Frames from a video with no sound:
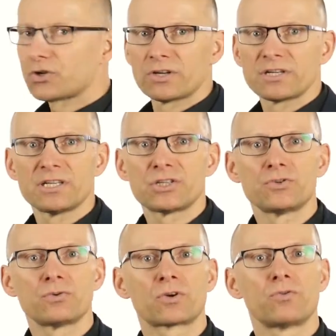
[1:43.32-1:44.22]
turn it
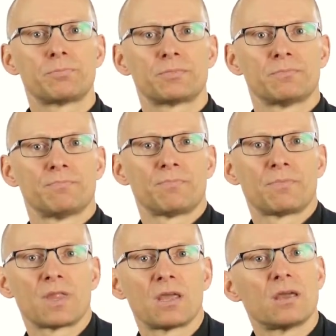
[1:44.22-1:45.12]
into a group.
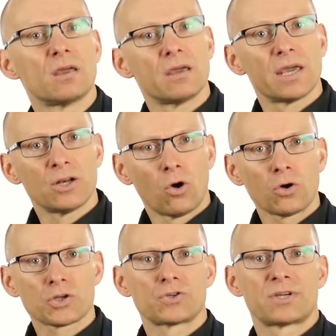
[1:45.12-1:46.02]
In
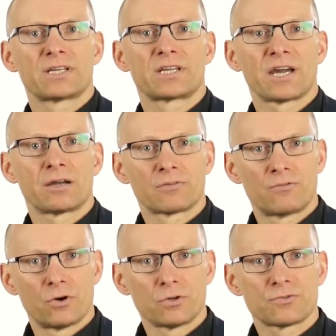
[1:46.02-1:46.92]
order to get a count of
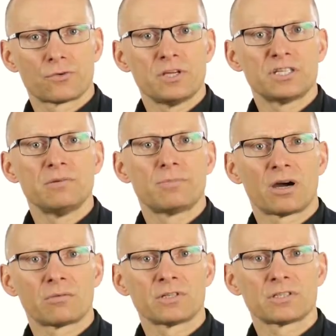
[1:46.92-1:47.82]
rows for each
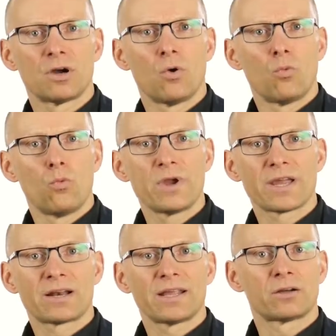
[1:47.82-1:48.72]
department, we
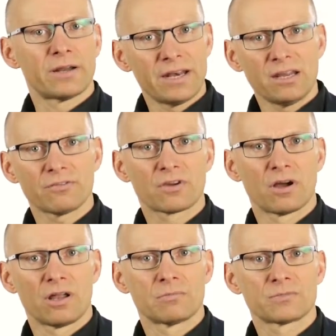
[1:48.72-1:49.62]
can click on any of the
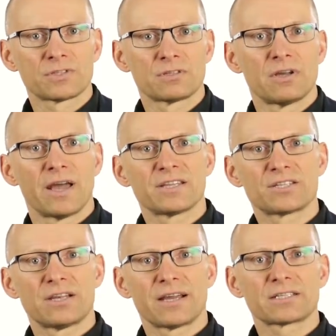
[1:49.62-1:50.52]
columns and
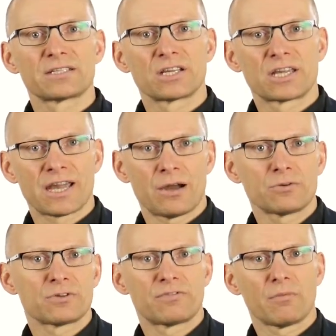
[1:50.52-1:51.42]
select the
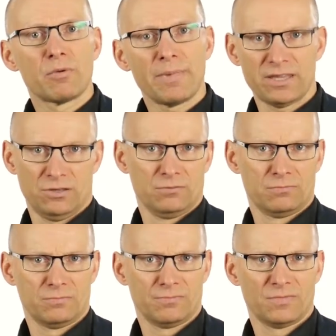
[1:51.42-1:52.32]
count from the menu.
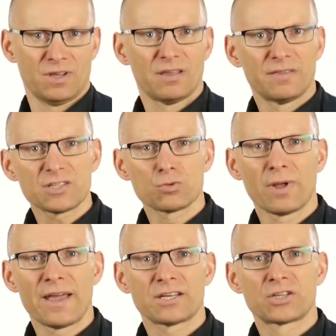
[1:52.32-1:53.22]
This
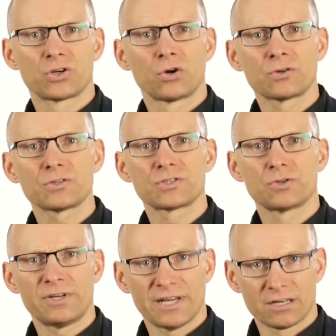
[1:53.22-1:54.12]
will add the totals
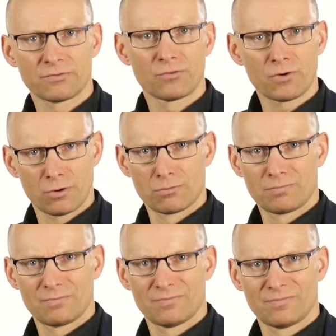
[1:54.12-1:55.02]
to the end of the row.
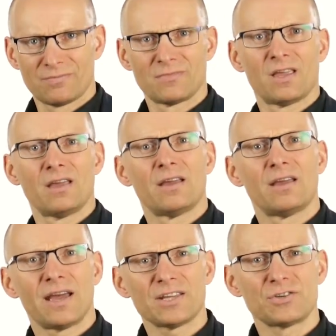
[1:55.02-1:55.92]

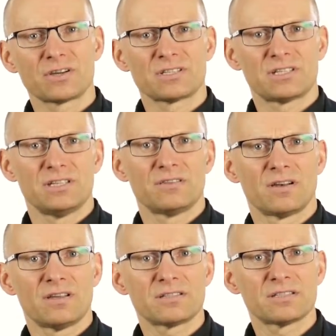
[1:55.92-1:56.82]
As you can see, the
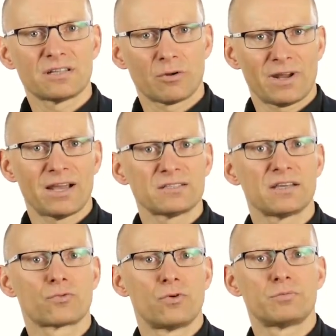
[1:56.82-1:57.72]
list is now
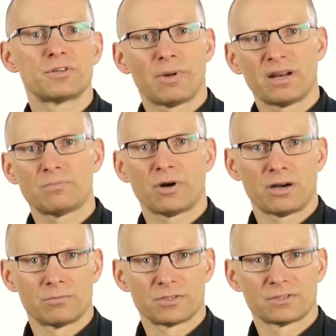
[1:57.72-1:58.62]
nicely grouped by
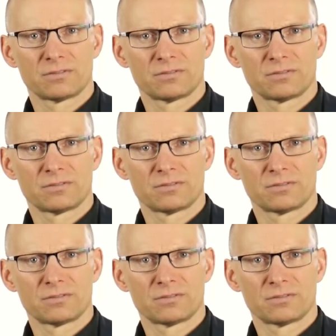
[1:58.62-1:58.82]
department.